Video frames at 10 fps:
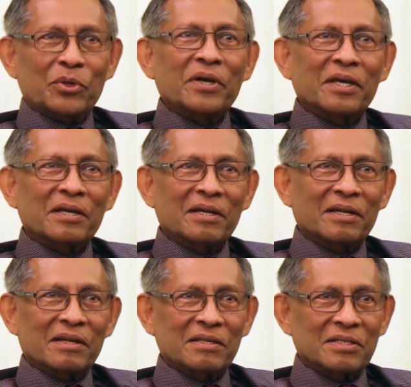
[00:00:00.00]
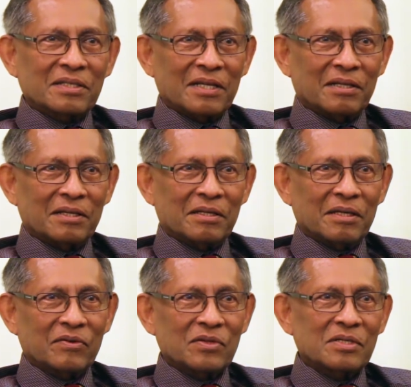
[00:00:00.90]
doing here, and I said that
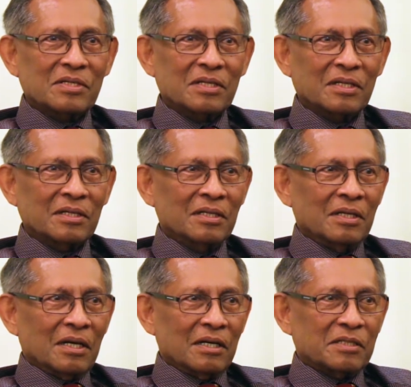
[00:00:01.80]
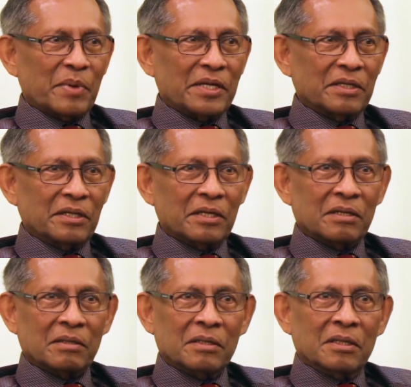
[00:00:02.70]
I spent a
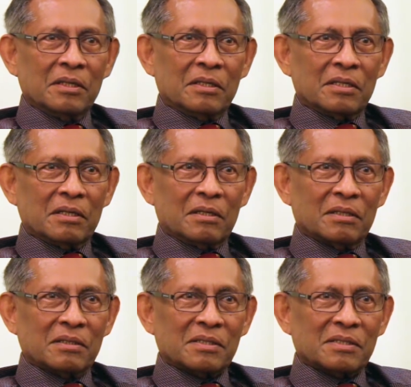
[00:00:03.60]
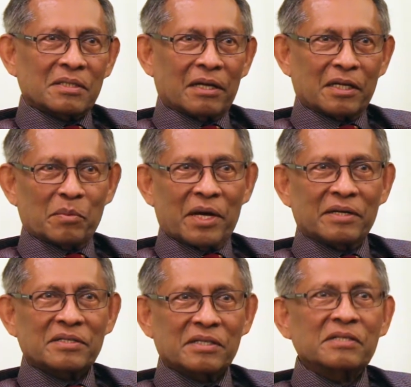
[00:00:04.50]
year starting my
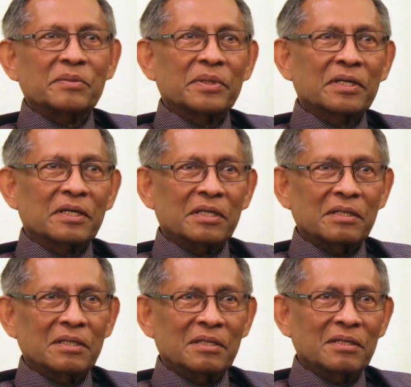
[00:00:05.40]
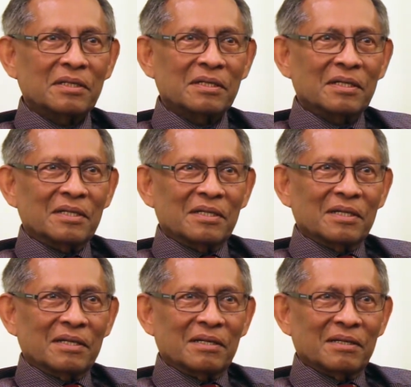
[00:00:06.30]
research work in
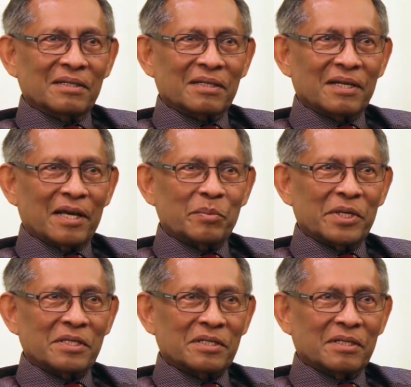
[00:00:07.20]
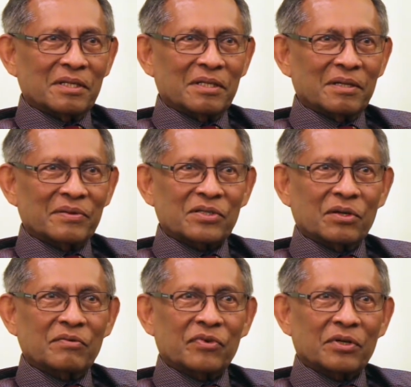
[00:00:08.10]
Cambridge, and then I was
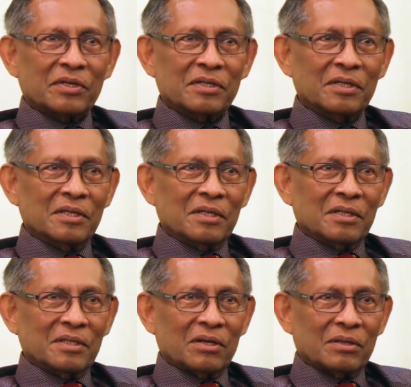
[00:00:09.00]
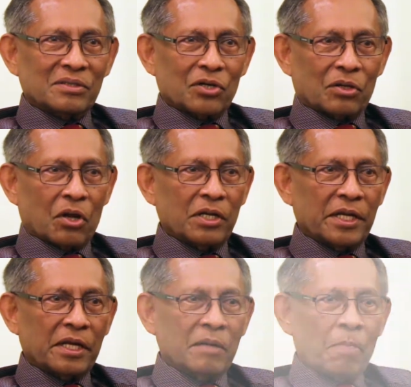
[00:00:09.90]
going for a short
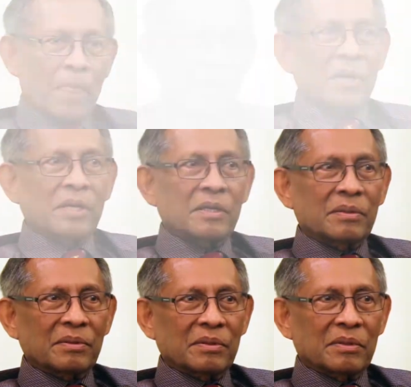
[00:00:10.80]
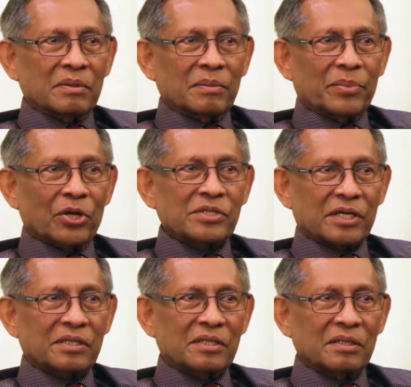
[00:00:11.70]
holiday. My
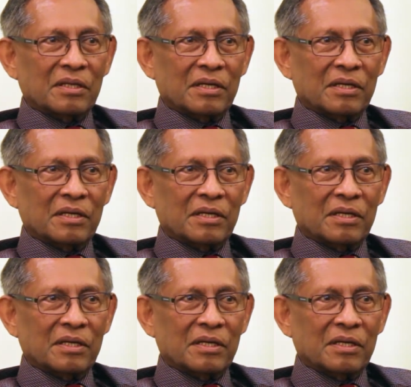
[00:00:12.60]
project